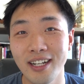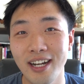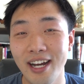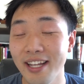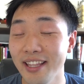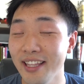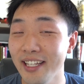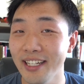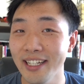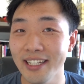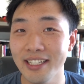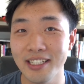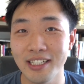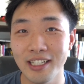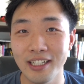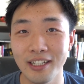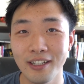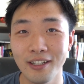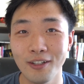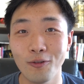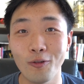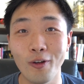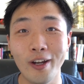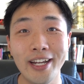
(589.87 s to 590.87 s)
I think it's
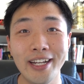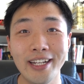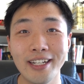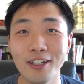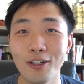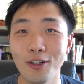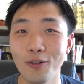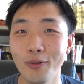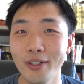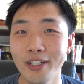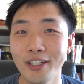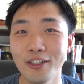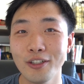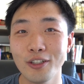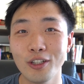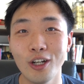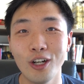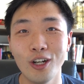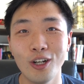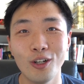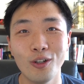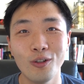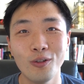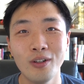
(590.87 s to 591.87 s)
a great career to
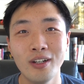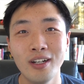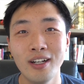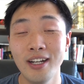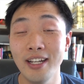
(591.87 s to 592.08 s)
go.